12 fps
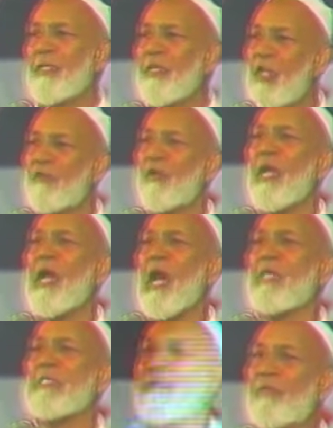Therefore,
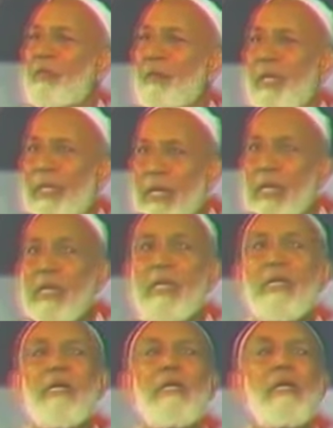I asked if they were
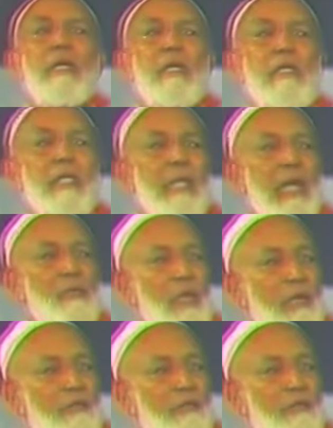here, then I could